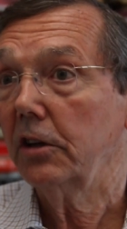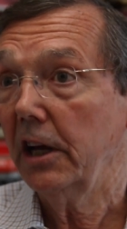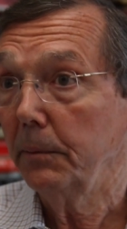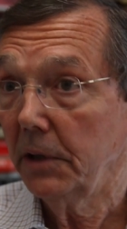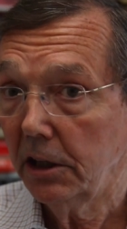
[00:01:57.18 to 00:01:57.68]

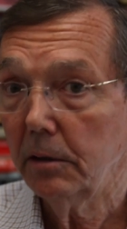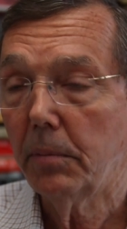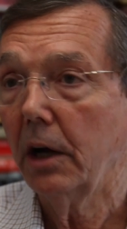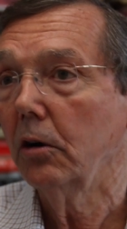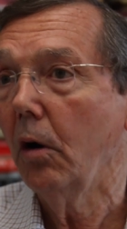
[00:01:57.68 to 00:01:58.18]
contaminated
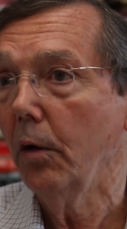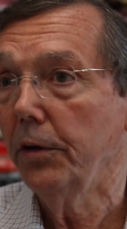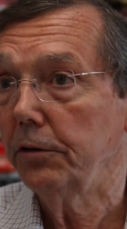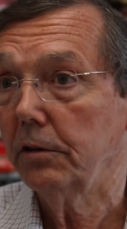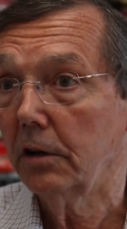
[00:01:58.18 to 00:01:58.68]
by all
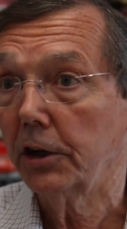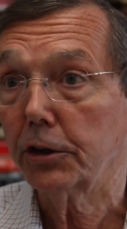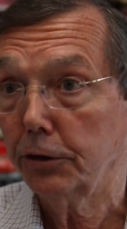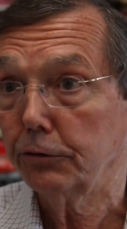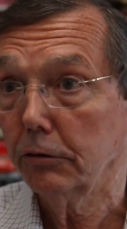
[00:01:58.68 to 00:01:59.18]
this
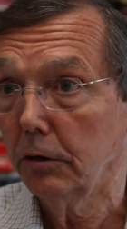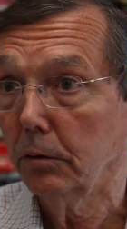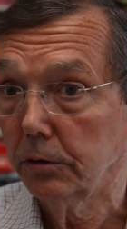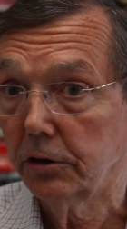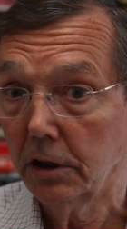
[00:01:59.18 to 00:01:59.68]

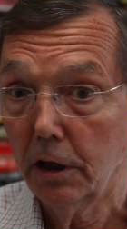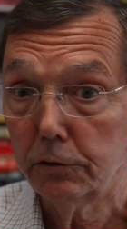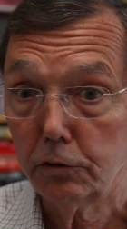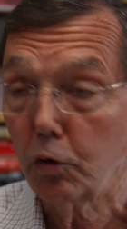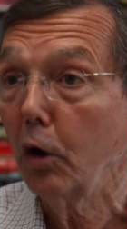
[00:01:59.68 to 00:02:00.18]
uncontrolled uh,
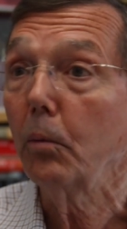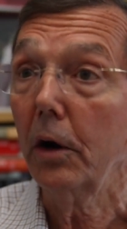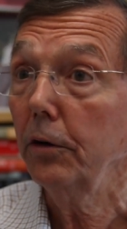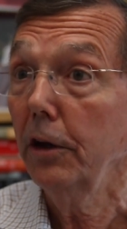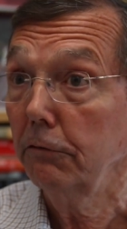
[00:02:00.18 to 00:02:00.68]

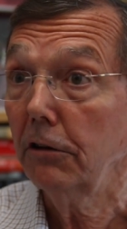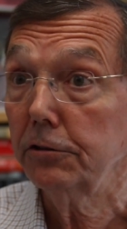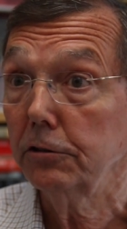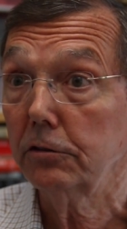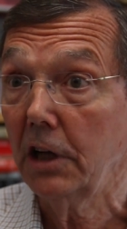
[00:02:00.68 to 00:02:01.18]
stormwater that
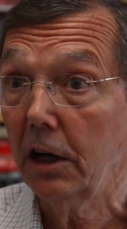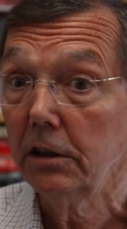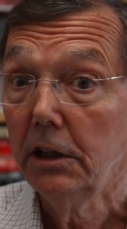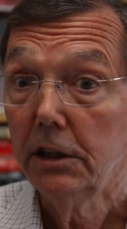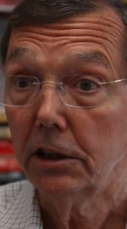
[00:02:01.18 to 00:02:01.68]
rushes
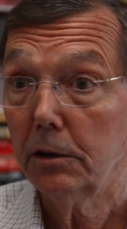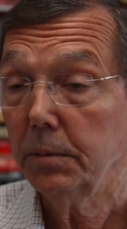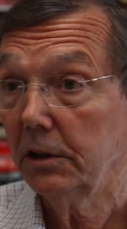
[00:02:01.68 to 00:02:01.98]
down into